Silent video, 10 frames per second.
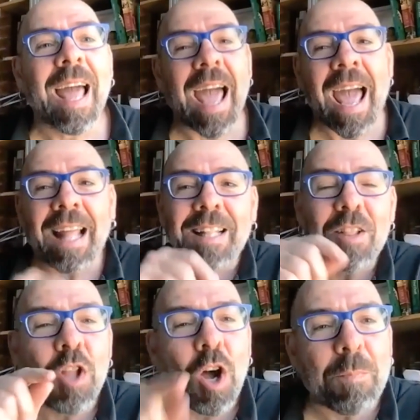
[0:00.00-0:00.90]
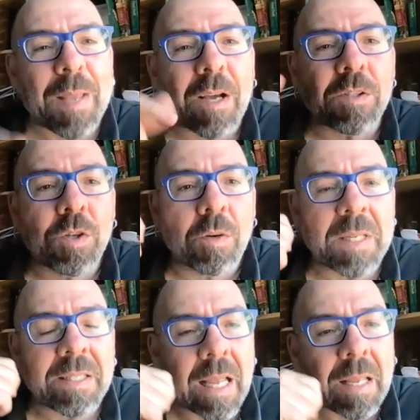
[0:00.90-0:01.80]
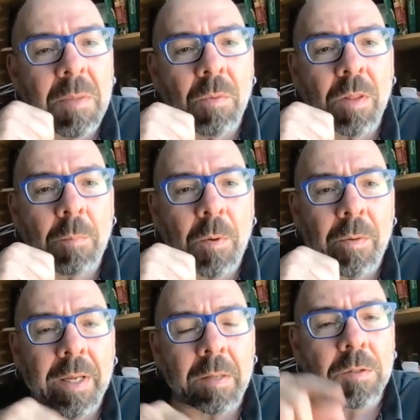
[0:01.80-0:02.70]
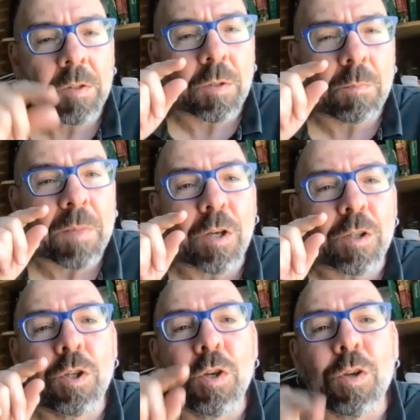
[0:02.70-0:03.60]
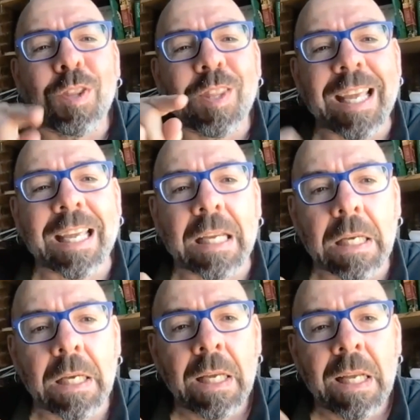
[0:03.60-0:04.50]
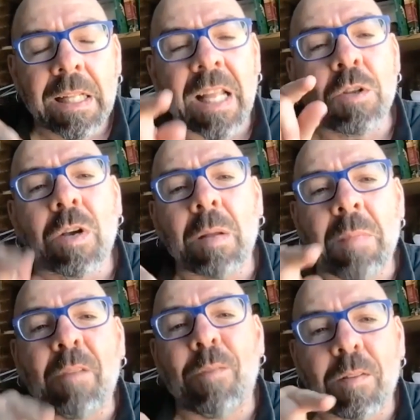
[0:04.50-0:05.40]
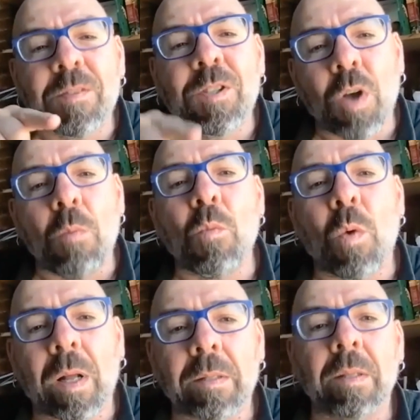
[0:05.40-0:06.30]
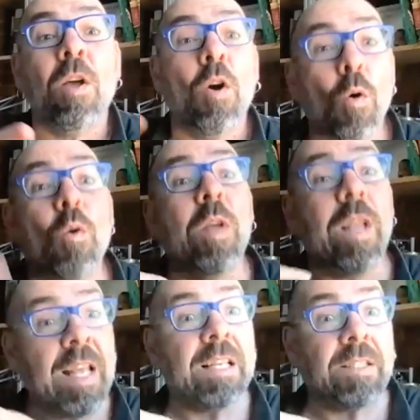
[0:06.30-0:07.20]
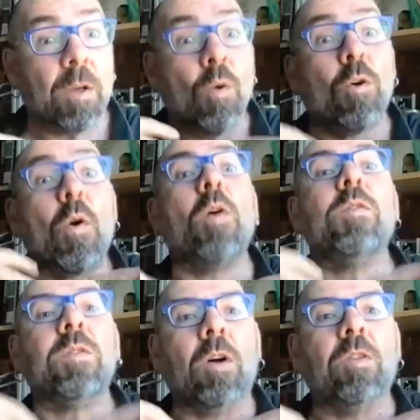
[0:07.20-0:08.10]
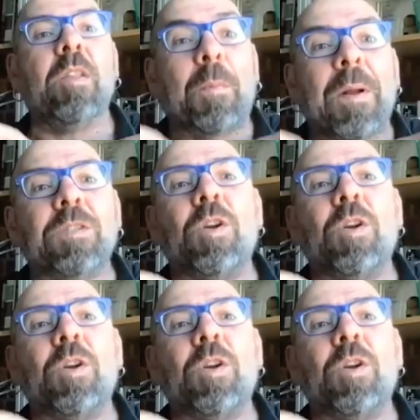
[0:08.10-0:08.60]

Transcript: And not because you're mistaking me with a Puerto Rican, just because you think that you can make fun of someone who grows under the pressure of